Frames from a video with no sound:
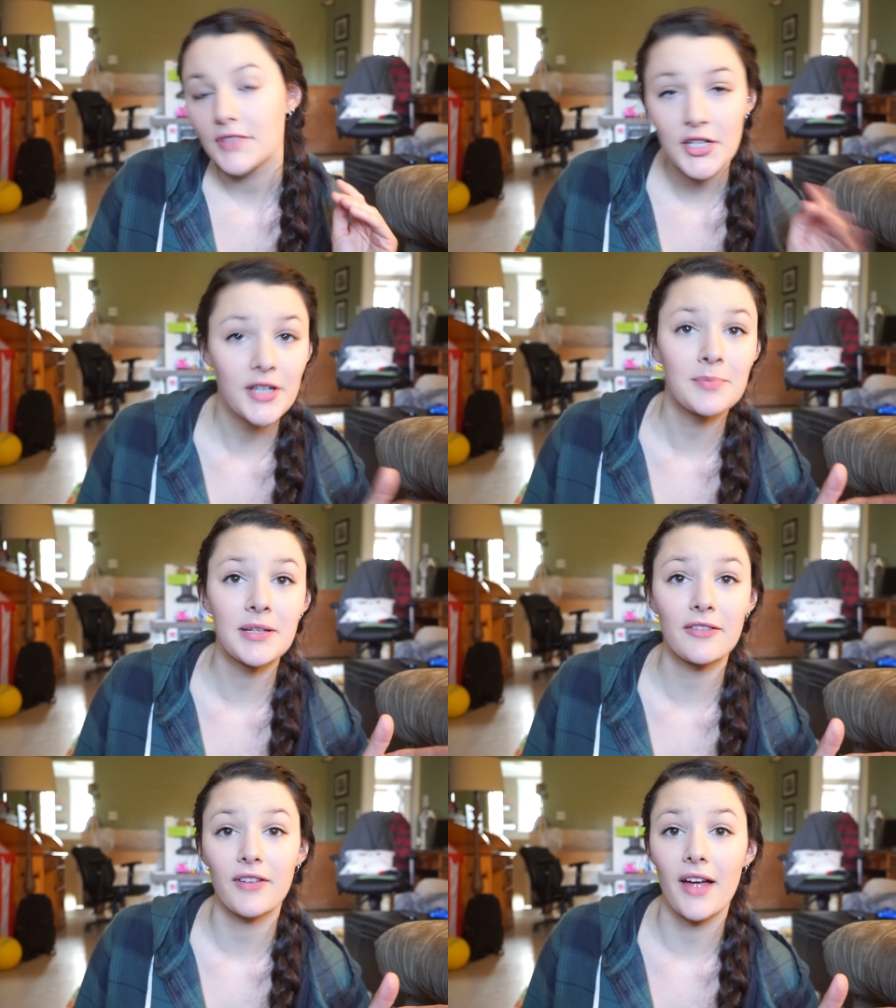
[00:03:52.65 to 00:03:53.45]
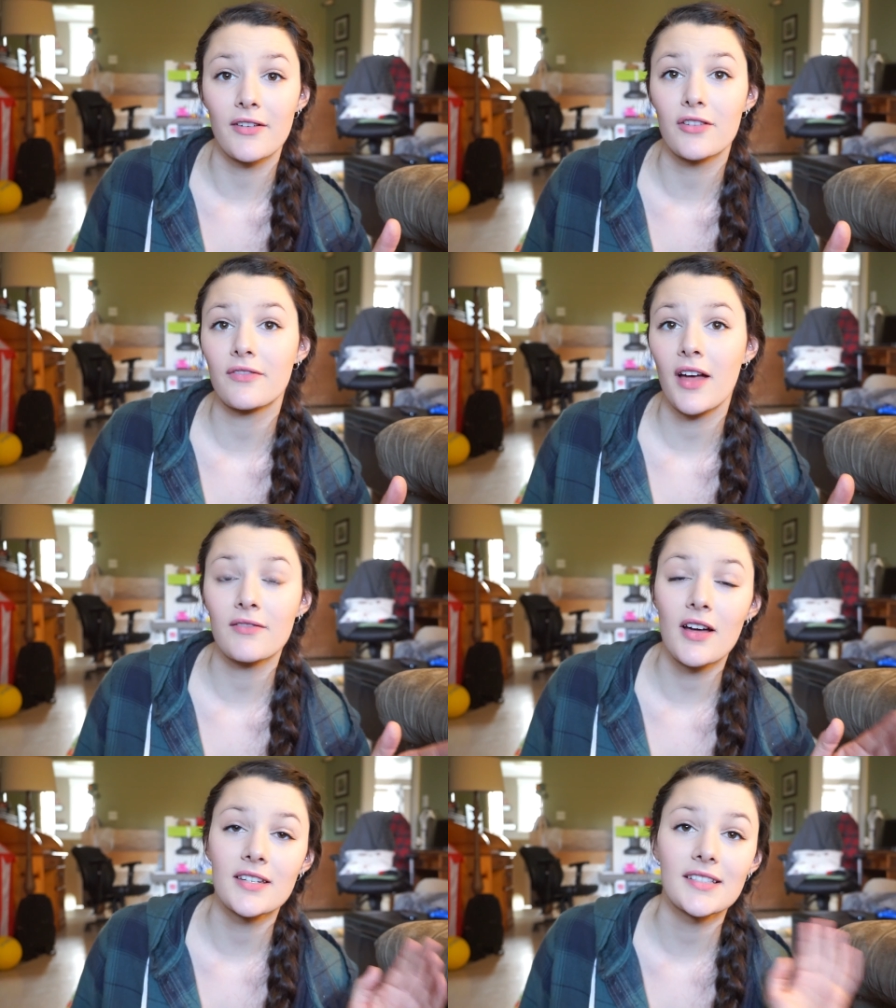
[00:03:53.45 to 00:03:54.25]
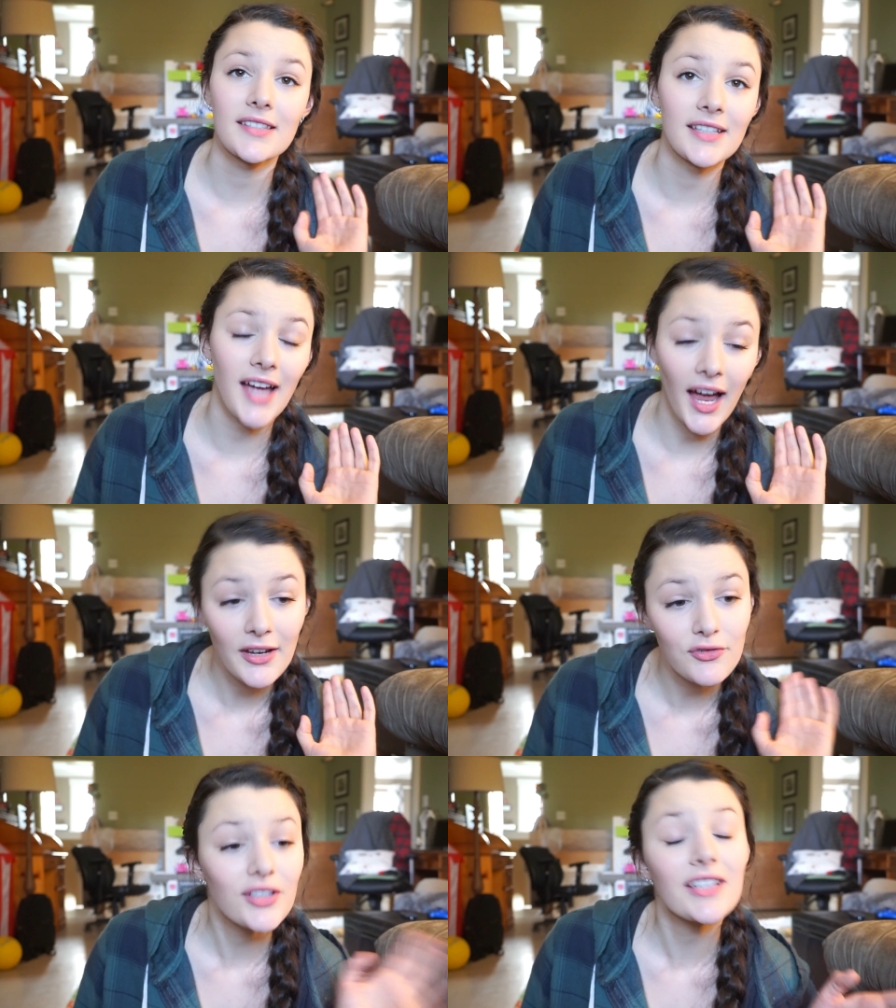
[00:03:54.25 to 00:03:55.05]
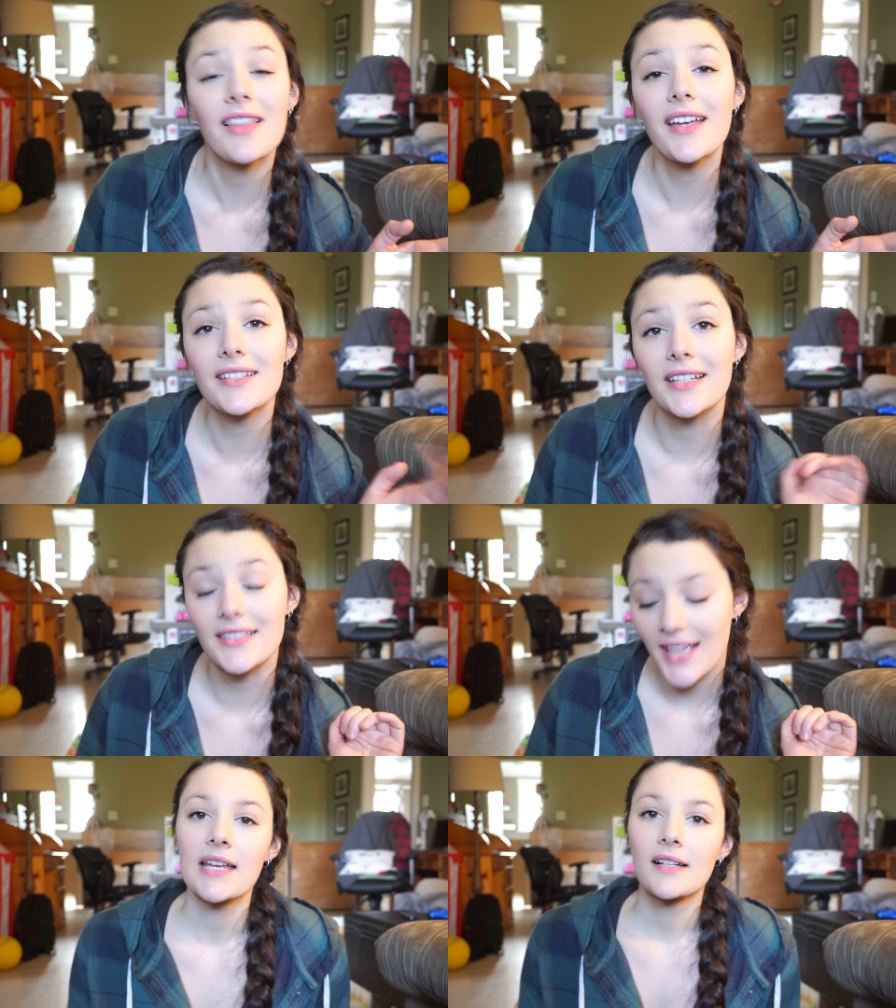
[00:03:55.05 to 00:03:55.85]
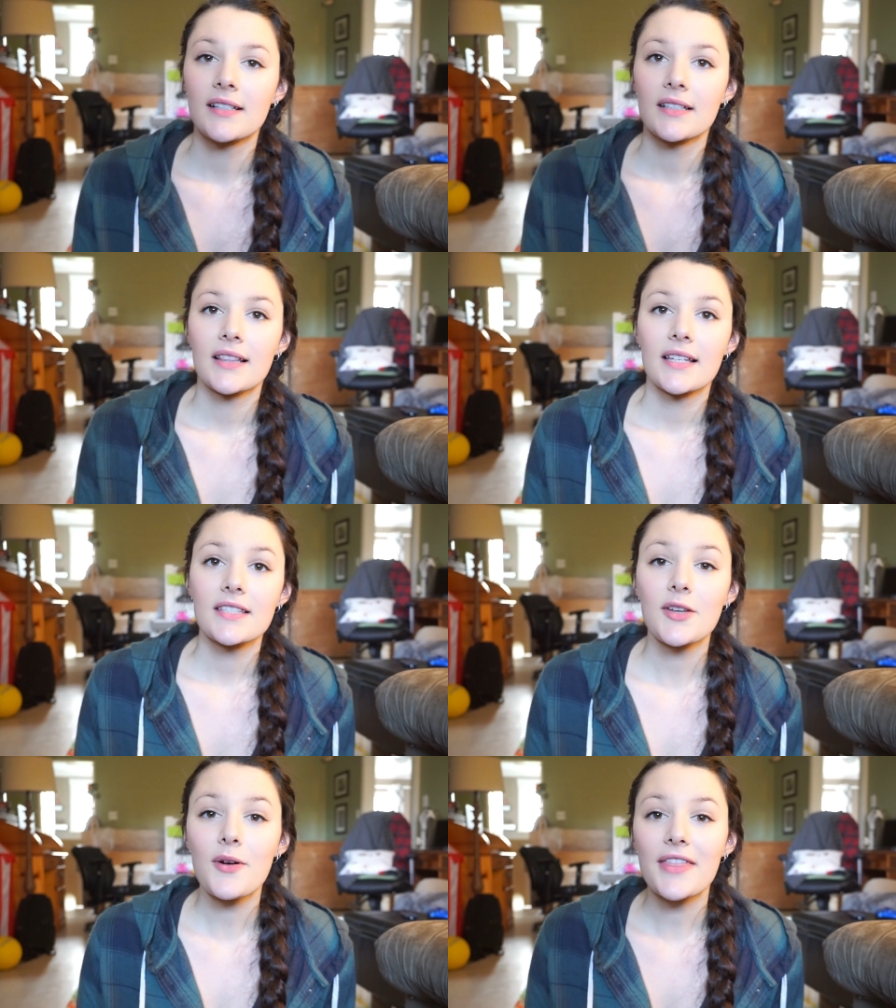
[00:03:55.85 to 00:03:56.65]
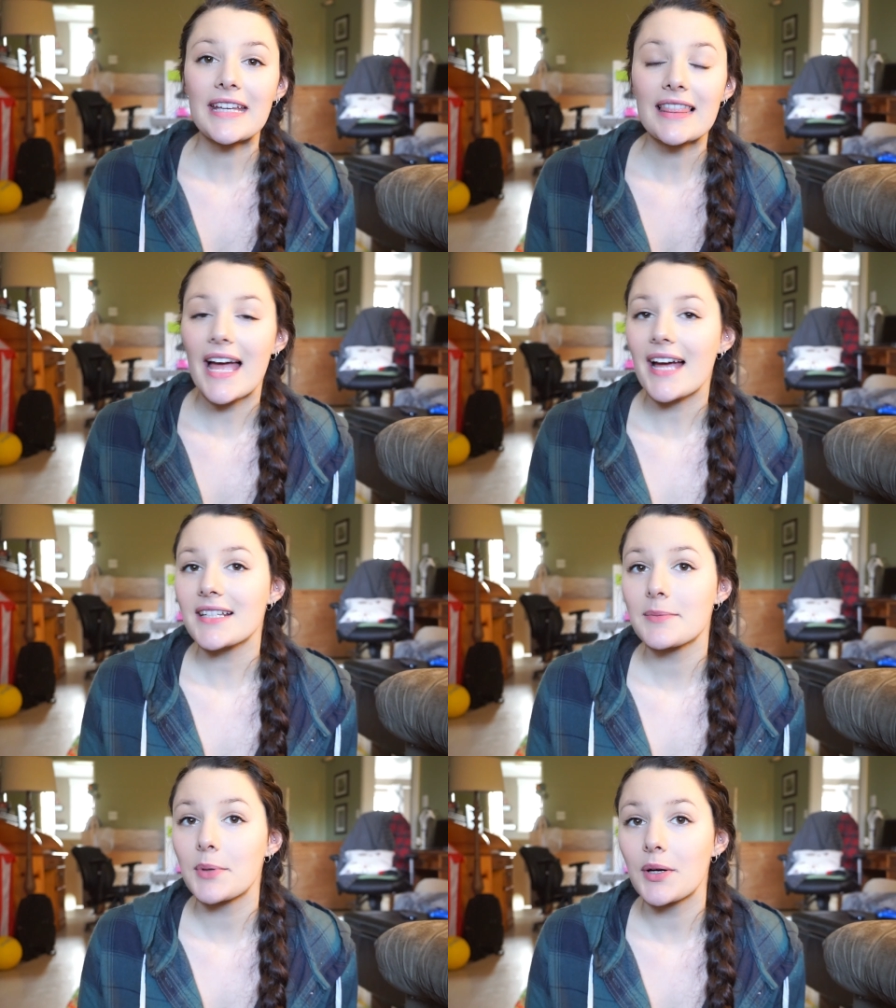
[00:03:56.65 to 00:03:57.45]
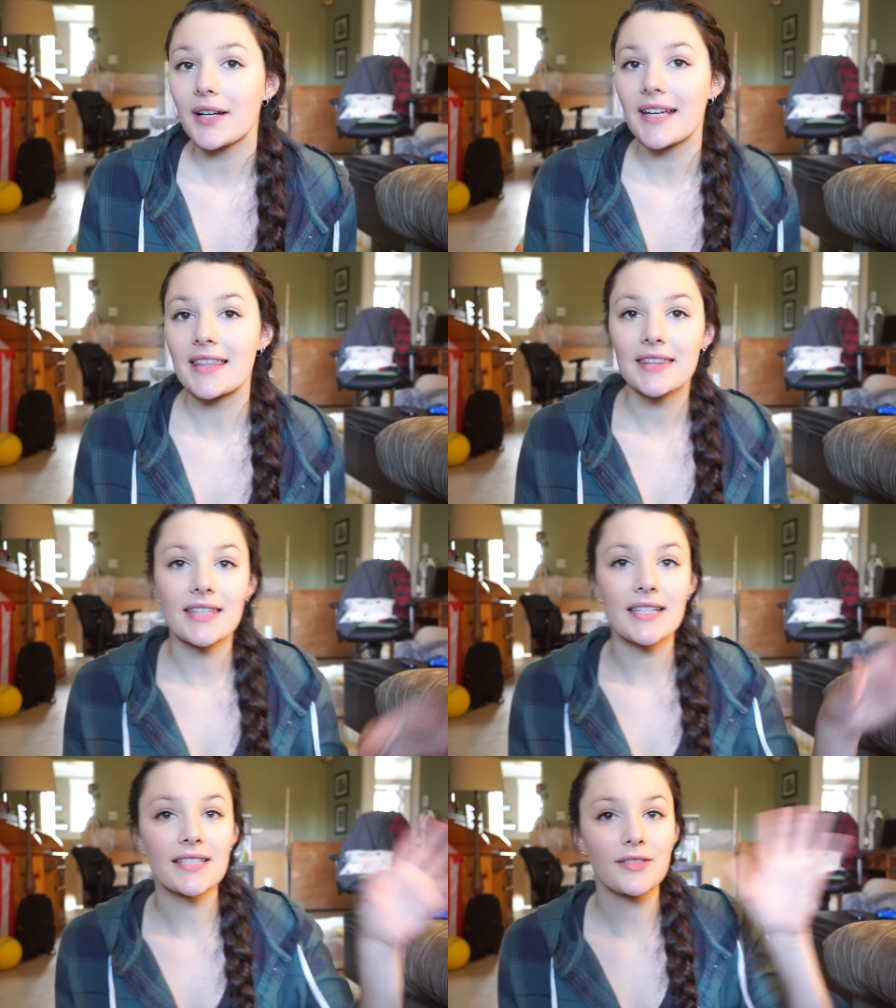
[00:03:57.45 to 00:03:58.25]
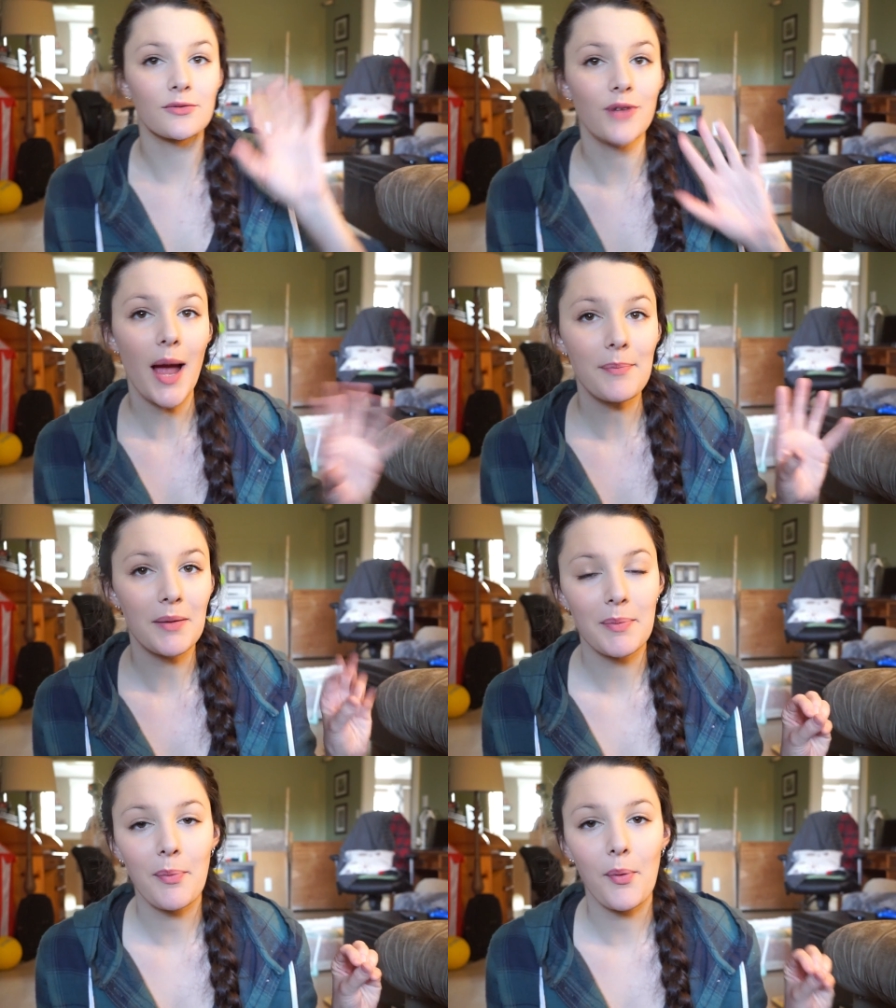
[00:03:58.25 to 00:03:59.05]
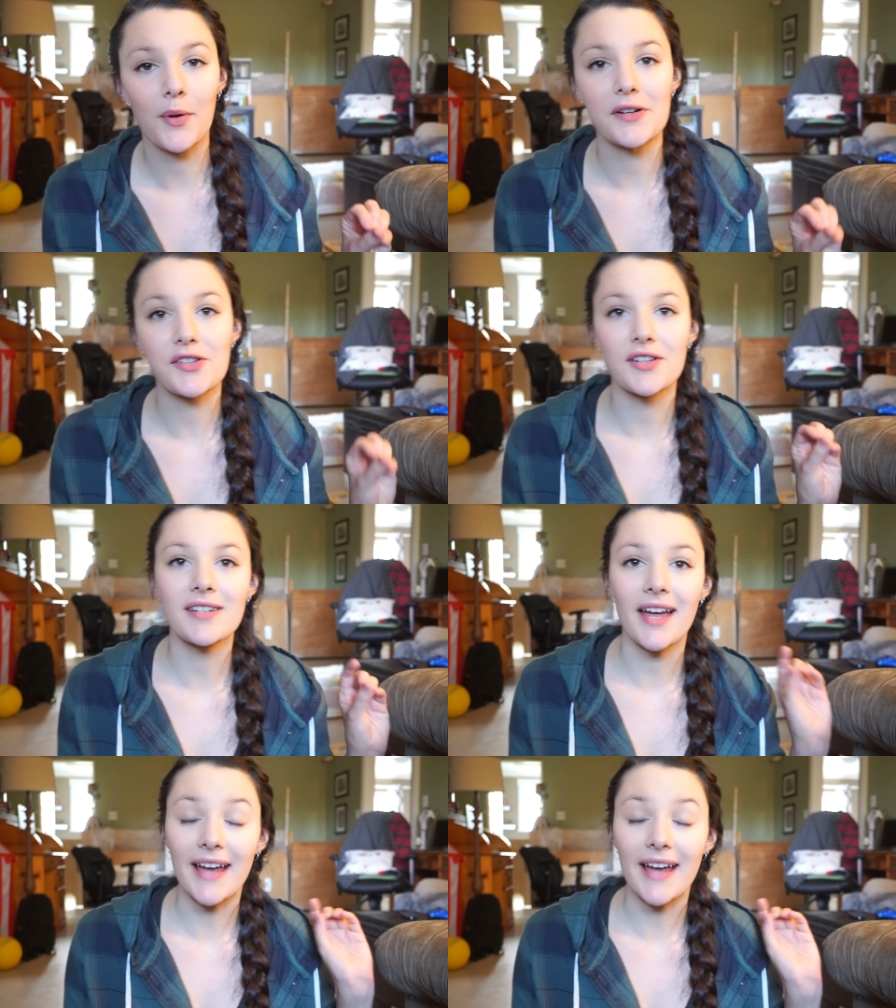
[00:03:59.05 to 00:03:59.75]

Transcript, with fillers: Could be a five out of five, honestly. I really liked it. So the last book in this wrap-up portion, I